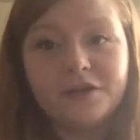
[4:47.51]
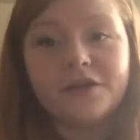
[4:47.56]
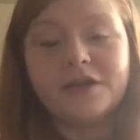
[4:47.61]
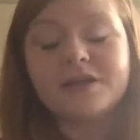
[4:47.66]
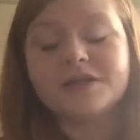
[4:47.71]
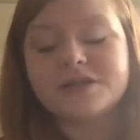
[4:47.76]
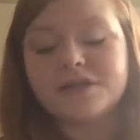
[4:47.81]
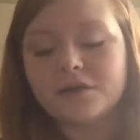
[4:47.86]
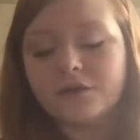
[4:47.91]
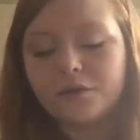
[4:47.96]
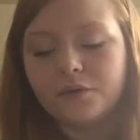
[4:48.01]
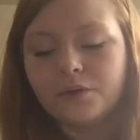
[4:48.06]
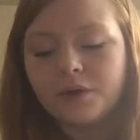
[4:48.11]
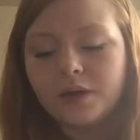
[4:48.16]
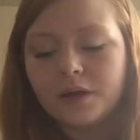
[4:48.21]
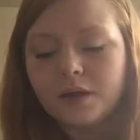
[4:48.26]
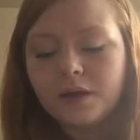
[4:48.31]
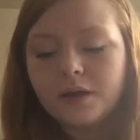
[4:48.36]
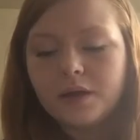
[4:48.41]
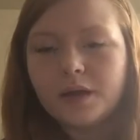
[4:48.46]
And so
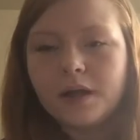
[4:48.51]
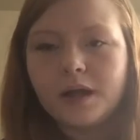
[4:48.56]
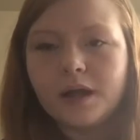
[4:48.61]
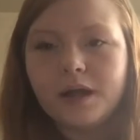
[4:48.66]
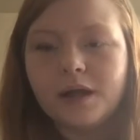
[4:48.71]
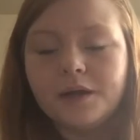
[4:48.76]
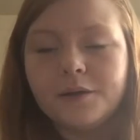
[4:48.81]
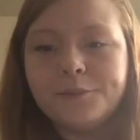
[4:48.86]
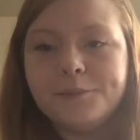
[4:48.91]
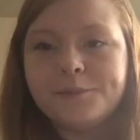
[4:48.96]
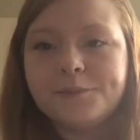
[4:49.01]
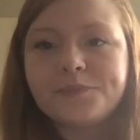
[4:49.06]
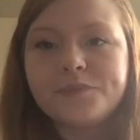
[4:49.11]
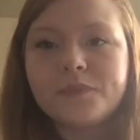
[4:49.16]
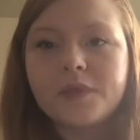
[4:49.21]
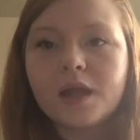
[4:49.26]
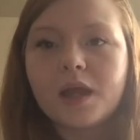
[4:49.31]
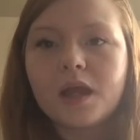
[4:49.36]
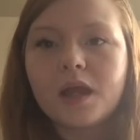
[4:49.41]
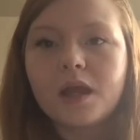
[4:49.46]
um,
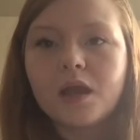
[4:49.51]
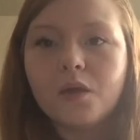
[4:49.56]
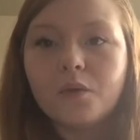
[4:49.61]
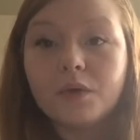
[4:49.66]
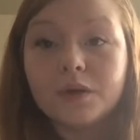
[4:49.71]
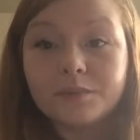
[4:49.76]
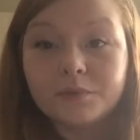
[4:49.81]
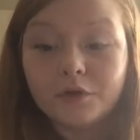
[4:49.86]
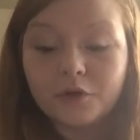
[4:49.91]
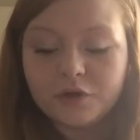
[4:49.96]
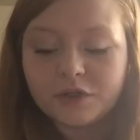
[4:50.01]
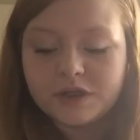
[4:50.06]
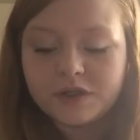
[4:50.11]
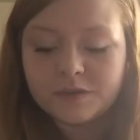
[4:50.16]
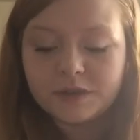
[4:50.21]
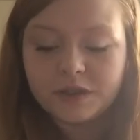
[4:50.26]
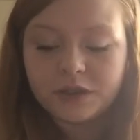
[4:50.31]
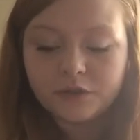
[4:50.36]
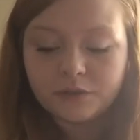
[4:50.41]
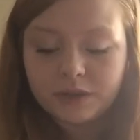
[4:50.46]
what I'm going to
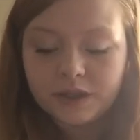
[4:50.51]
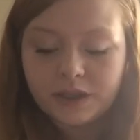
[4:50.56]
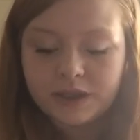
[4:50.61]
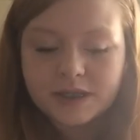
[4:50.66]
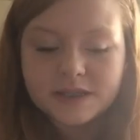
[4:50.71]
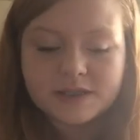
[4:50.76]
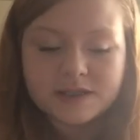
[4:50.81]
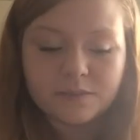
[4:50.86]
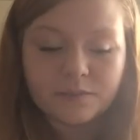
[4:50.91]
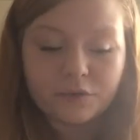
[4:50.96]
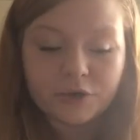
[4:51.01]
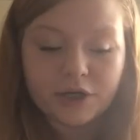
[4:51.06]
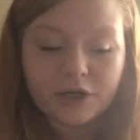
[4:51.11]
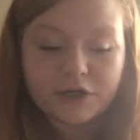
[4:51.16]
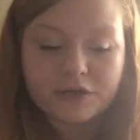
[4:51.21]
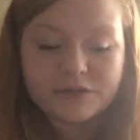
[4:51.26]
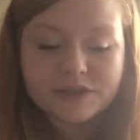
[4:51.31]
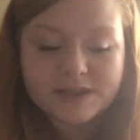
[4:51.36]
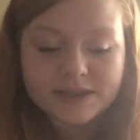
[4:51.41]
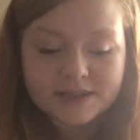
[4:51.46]
be doing is a brand
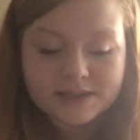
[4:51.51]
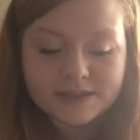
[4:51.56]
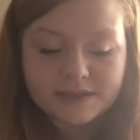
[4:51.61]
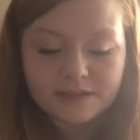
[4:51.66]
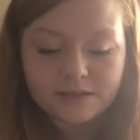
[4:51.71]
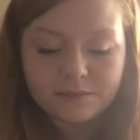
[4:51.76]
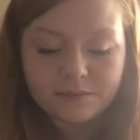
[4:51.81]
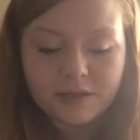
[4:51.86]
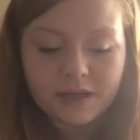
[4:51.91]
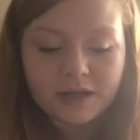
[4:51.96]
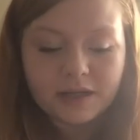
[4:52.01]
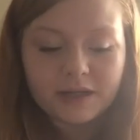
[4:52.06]
new system